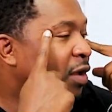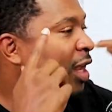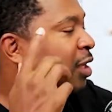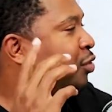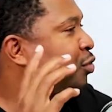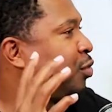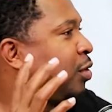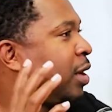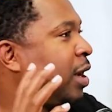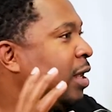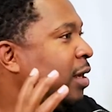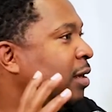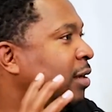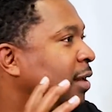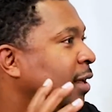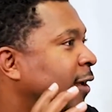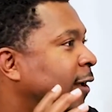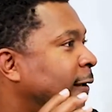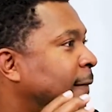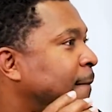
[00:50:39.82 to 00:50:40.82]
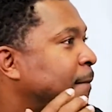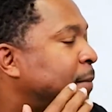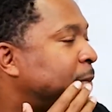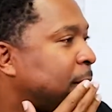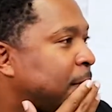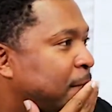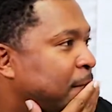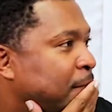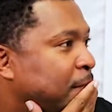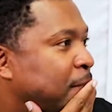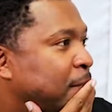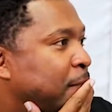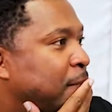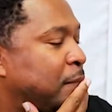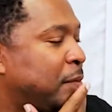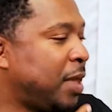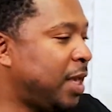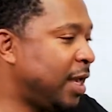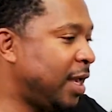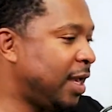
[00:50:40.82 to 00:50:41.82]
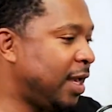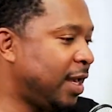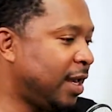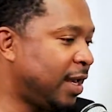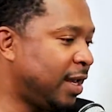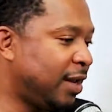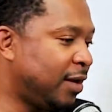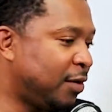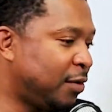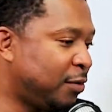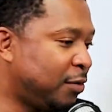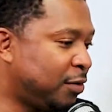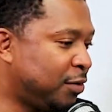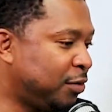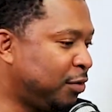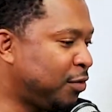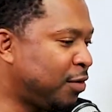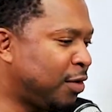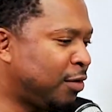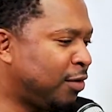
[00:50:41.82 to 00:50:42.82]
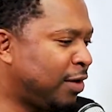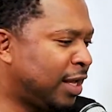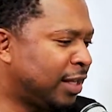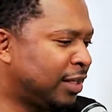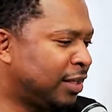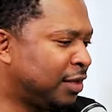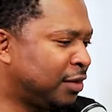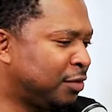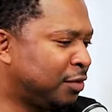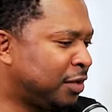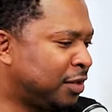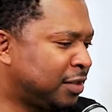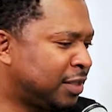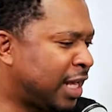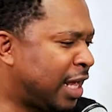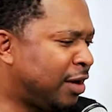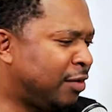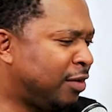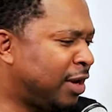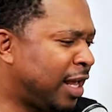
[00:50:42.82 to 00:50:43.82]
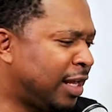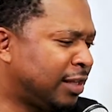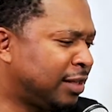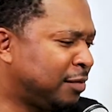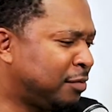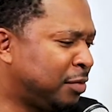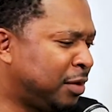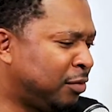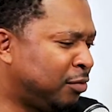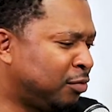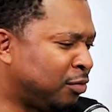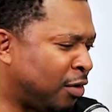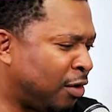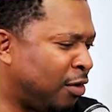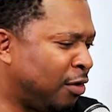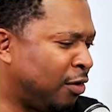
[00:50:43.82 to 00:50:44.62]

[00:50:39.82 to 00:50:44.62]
Not Drew Holiday. Man, hold on. You don't like to know this. I don't like to be wrong.